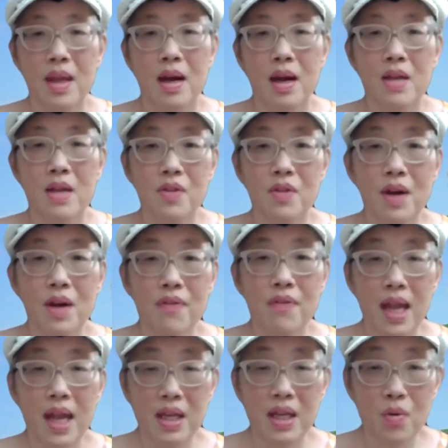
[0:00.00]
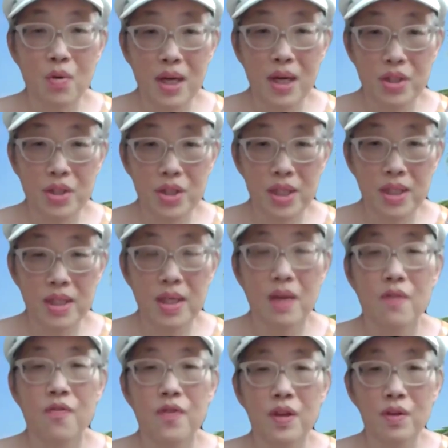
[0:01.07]
if you have any questions,
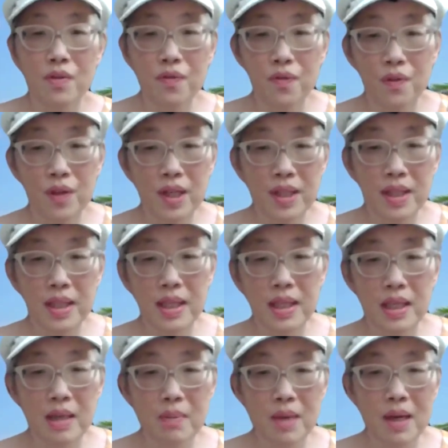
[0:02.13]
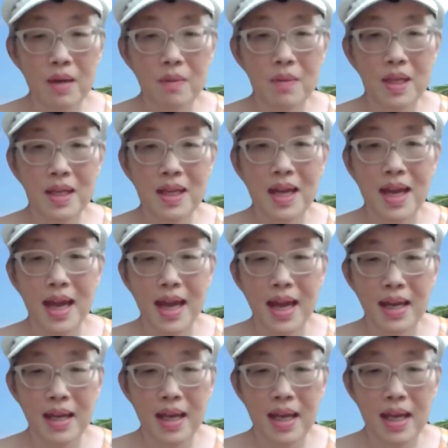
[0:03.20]
feel free to email me
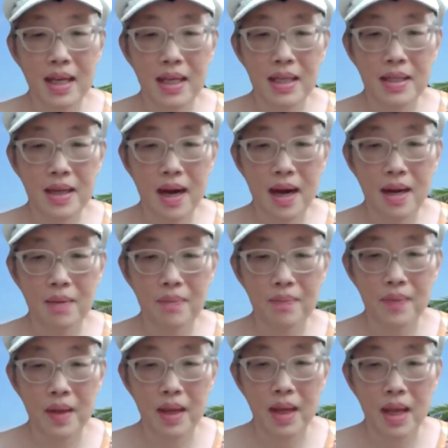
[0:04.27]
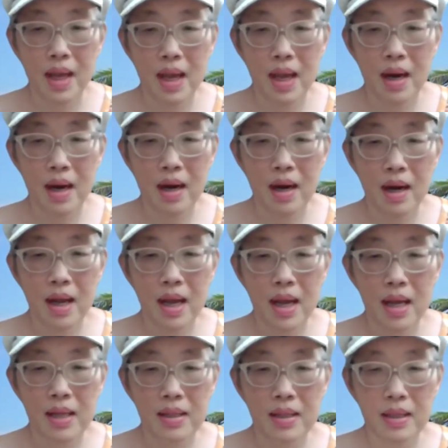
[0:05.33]
at any time.
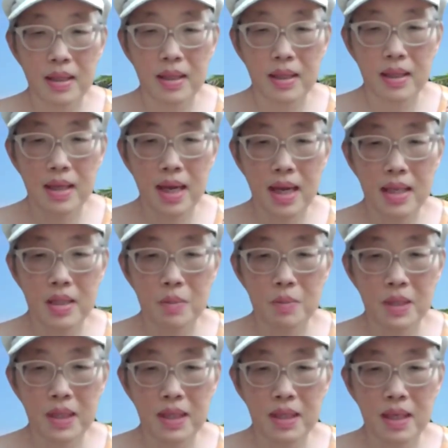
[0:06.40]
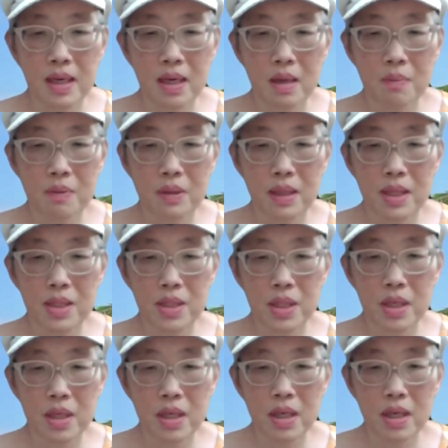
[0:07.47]
And it has been a
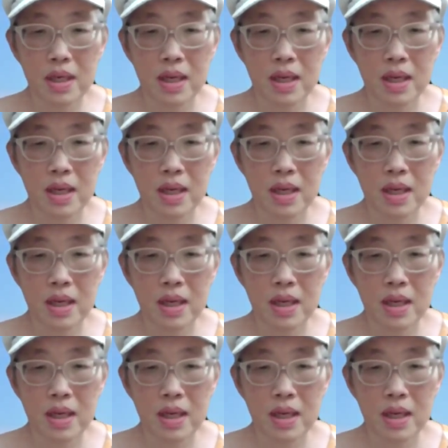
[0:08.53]
pleasure